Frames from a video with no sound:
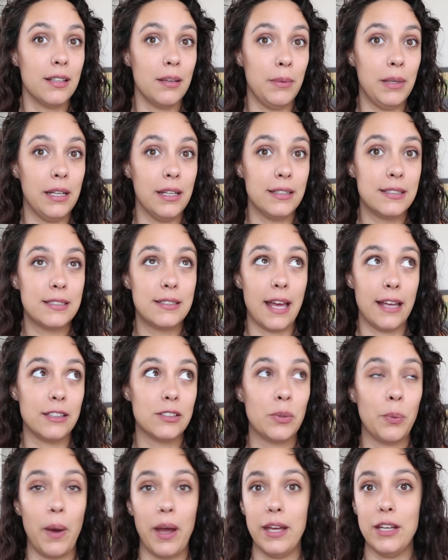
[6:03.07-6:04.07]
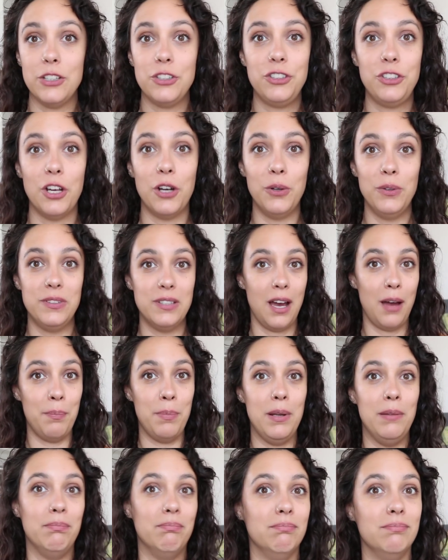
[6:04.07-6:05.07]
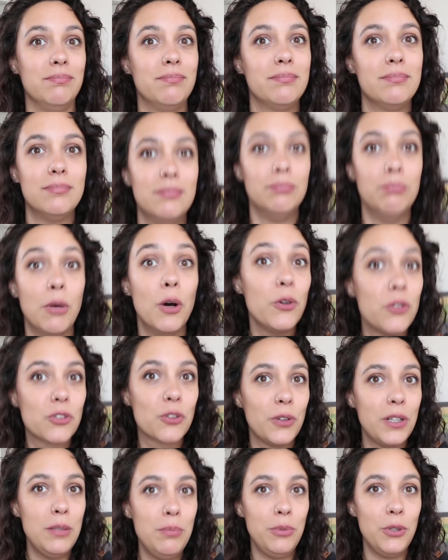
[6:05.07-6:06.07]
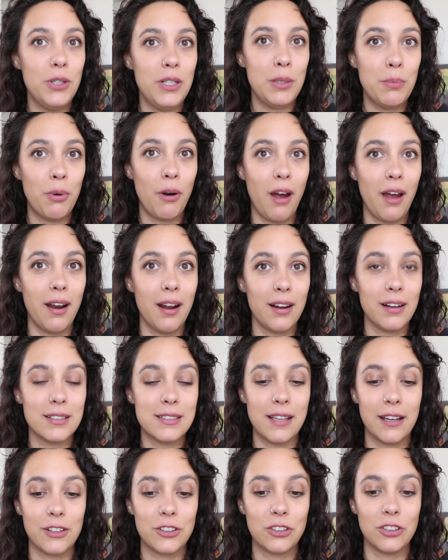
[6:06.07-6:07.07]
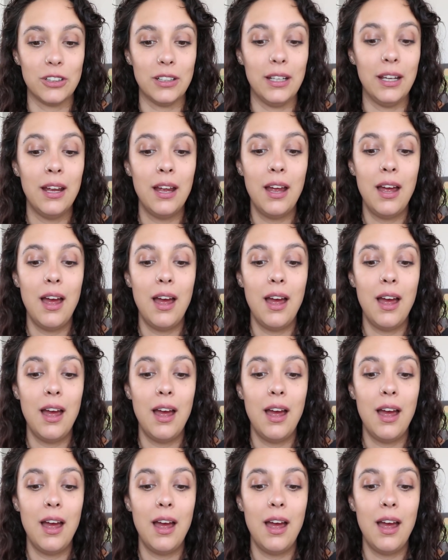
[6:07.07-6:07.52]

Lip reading: I mean, that's why it shows up in most green beauty products, actually.